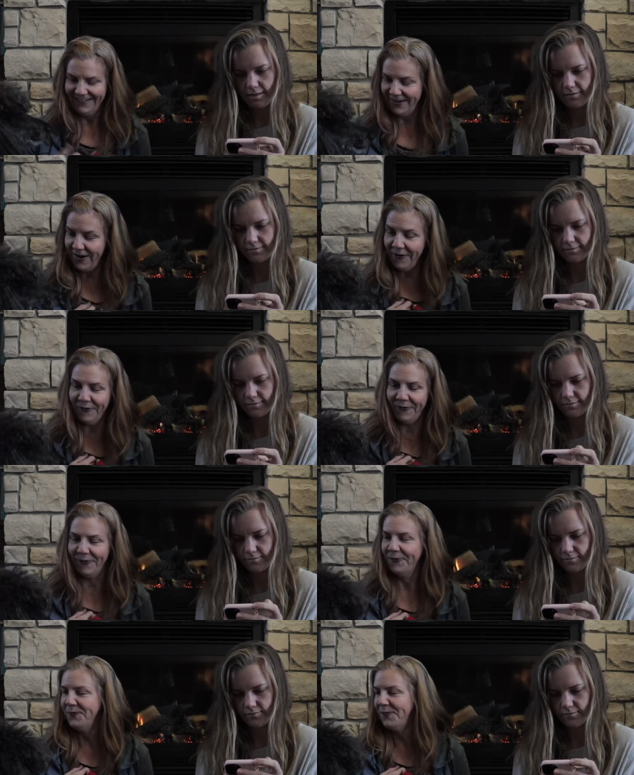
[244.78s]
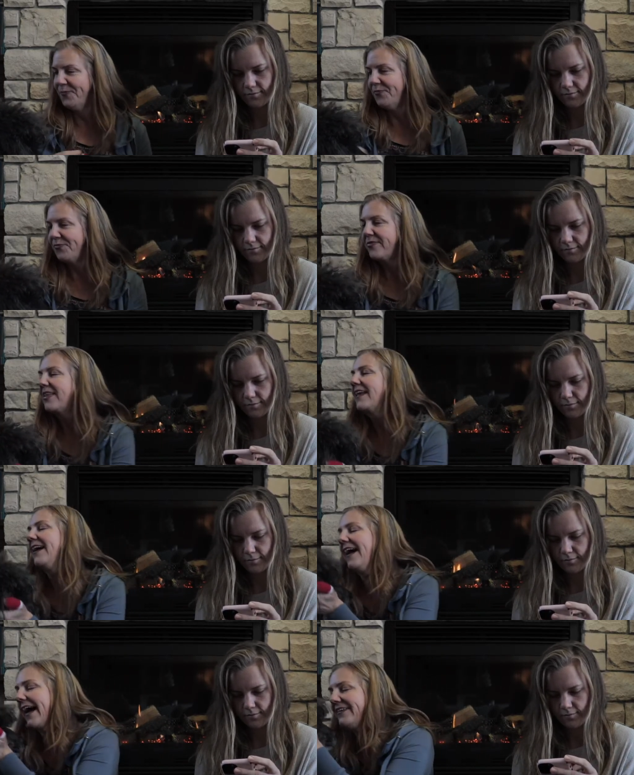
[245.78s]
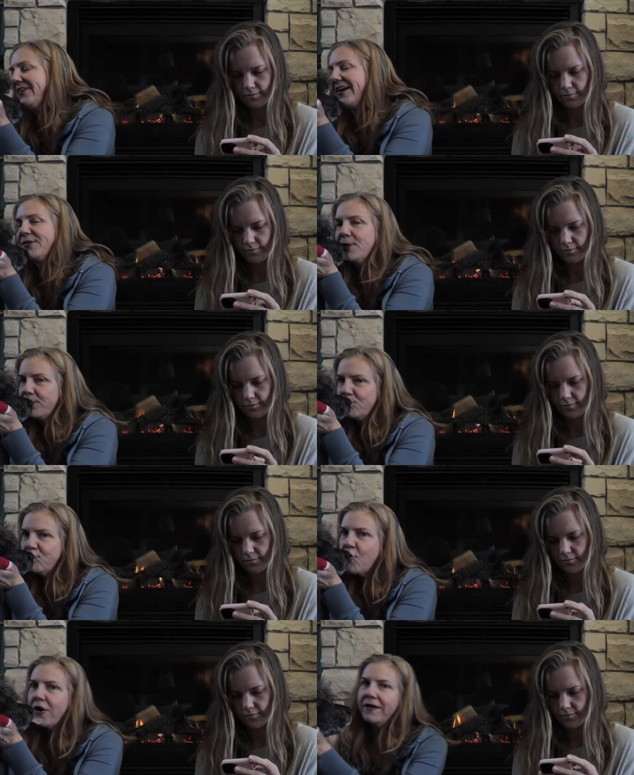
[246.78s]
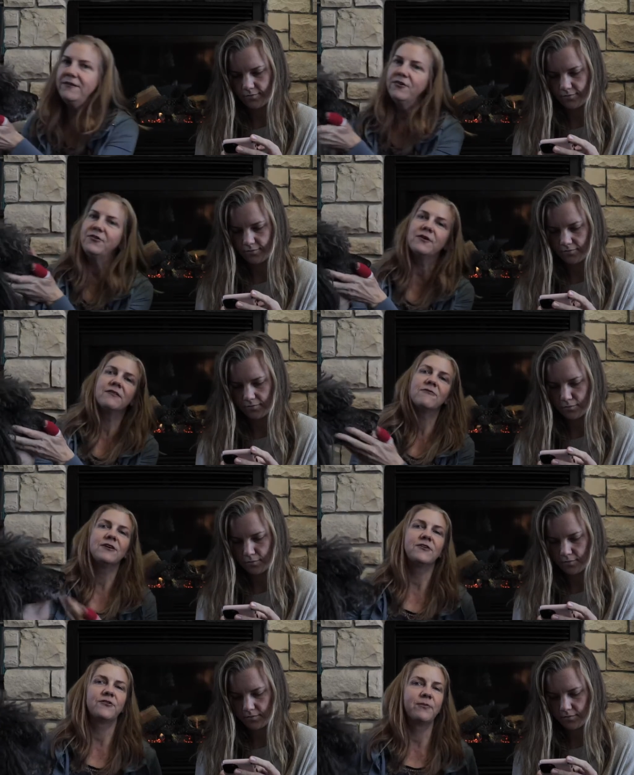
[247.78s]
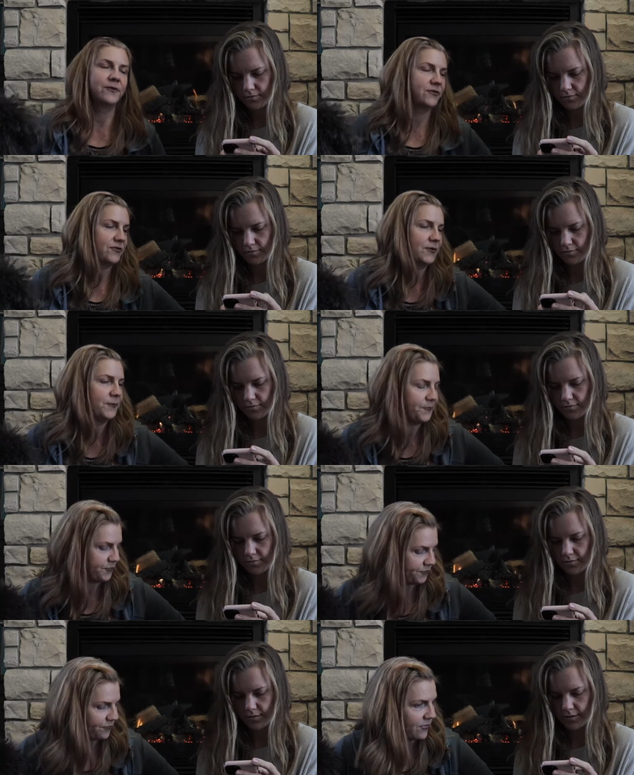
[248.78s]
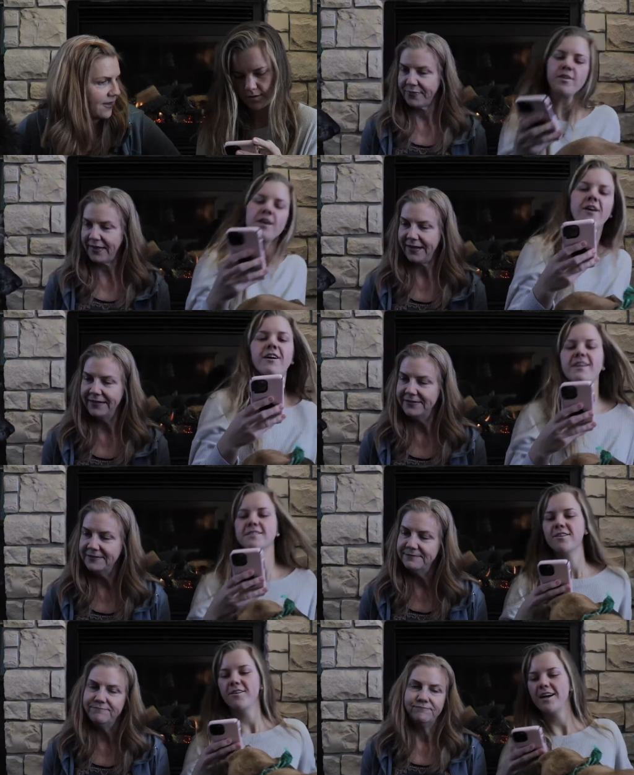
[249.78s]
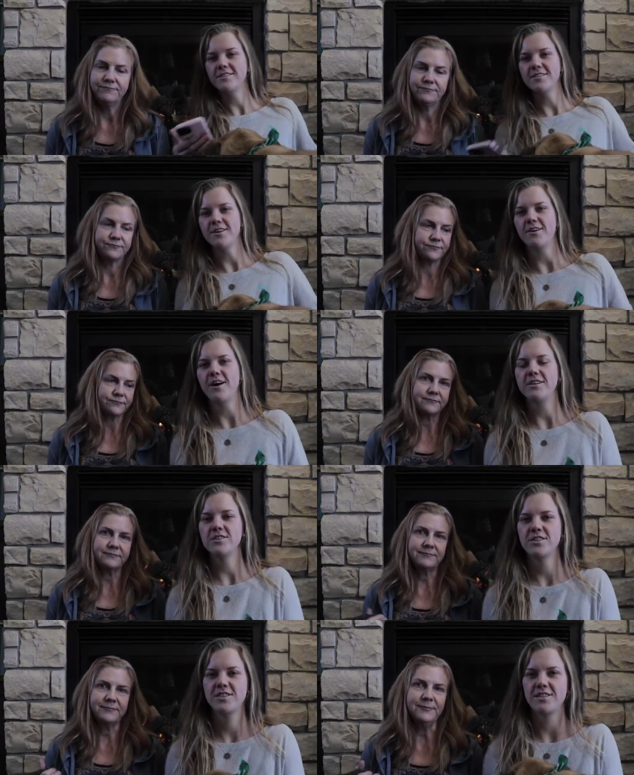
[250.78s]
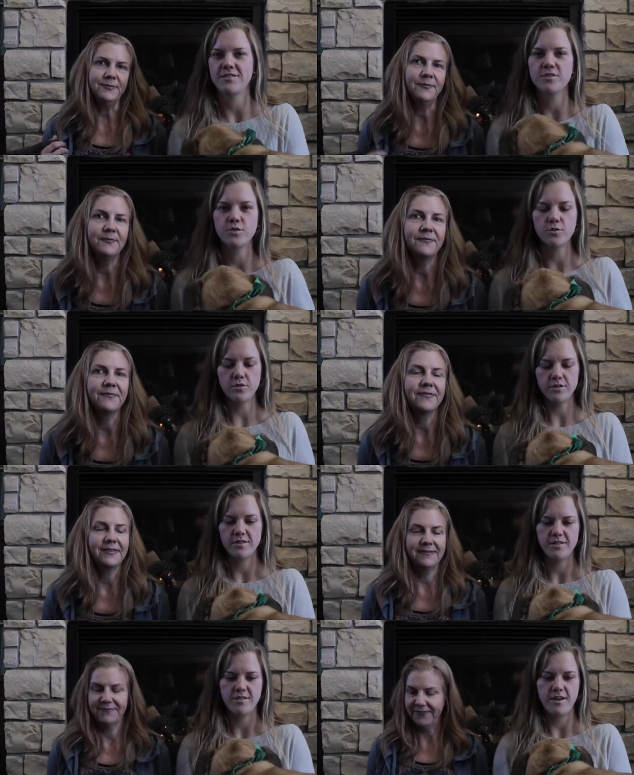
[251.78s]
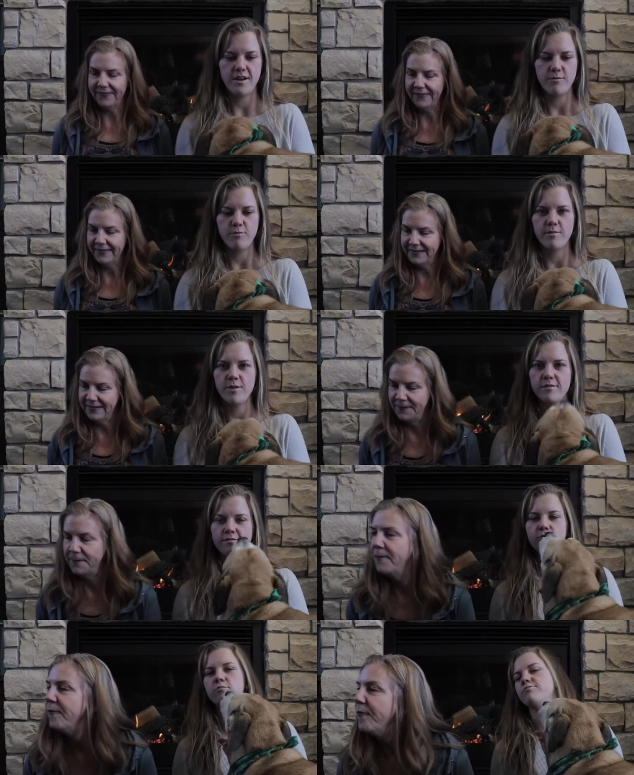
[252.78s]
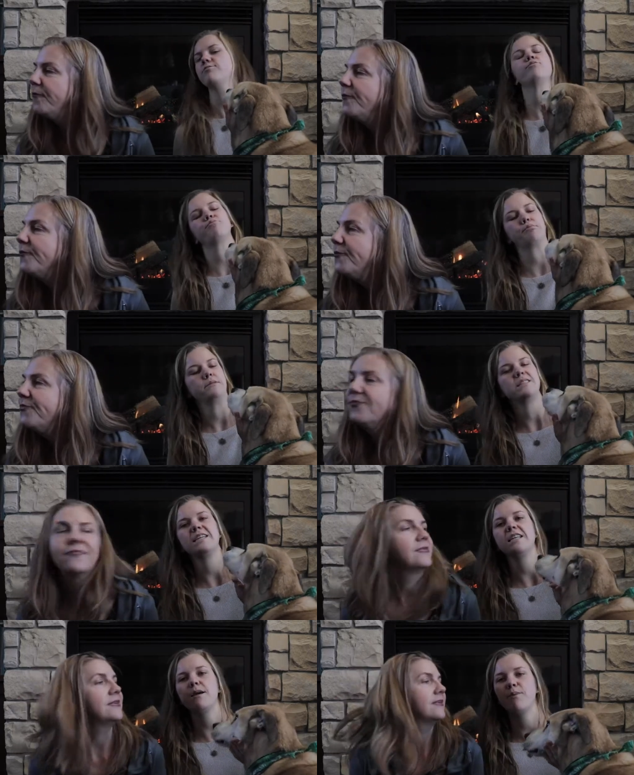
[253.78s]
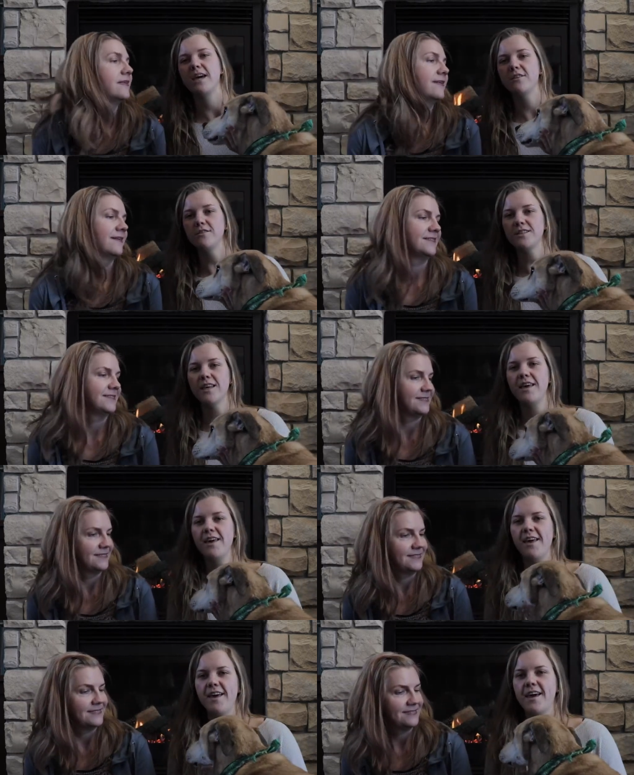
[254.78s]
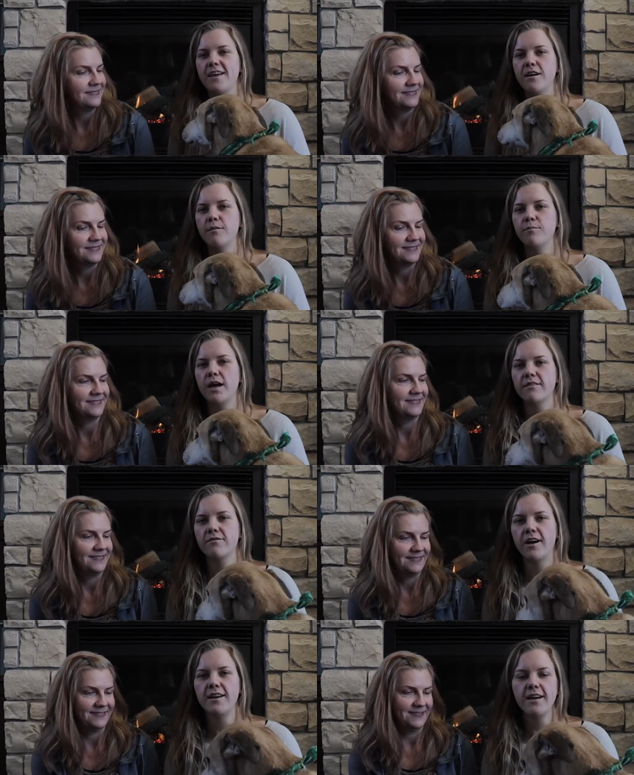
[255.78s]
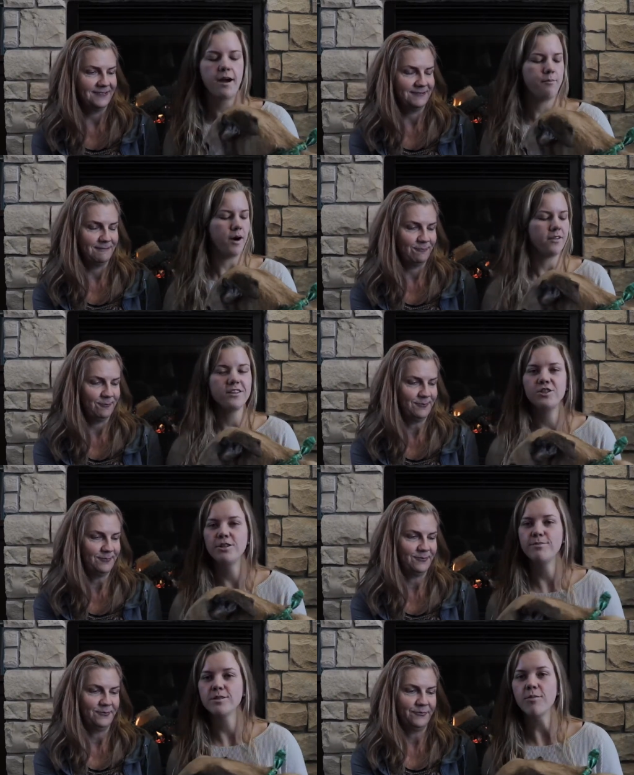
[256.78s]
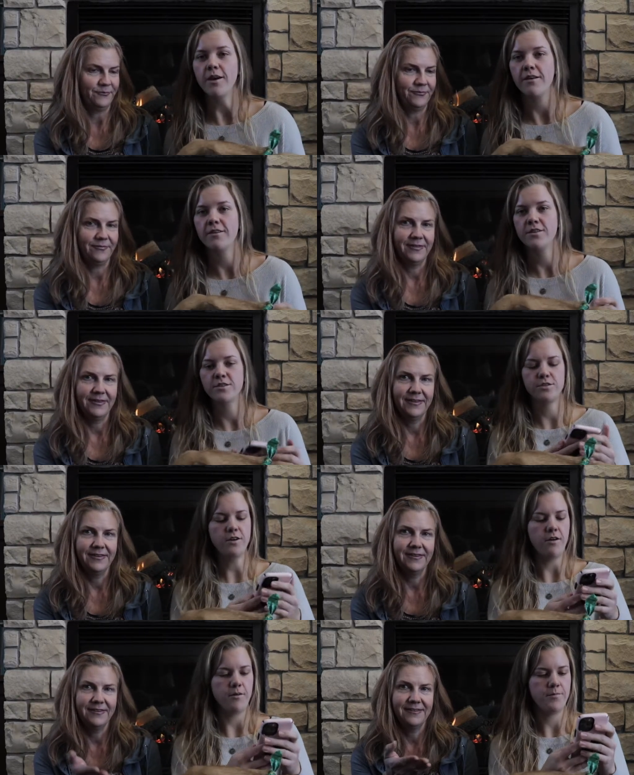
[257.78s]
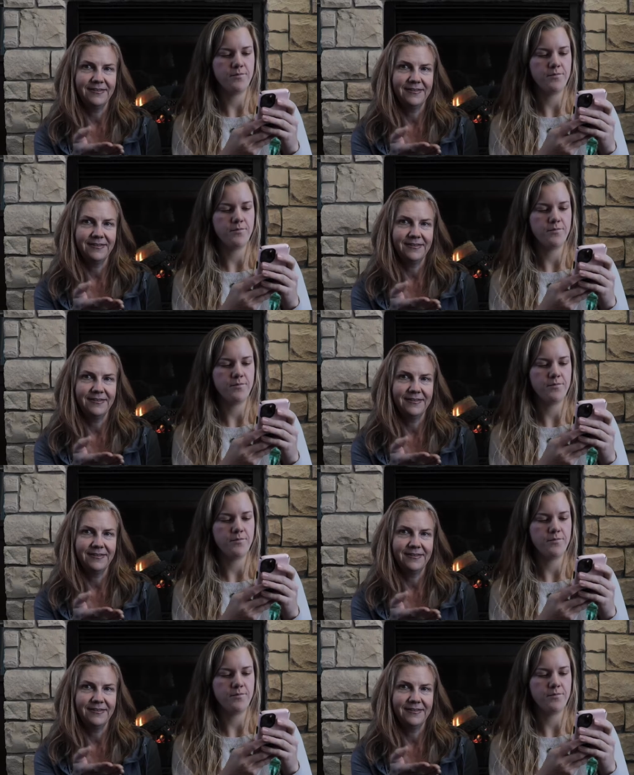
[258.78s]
Speaker 1: No. Hi, Jasmine. You're doing what you're supposed to. All right, so as you know, I just Googled um, D N A panels, and on Black Friday, I bought the cheapest one. So,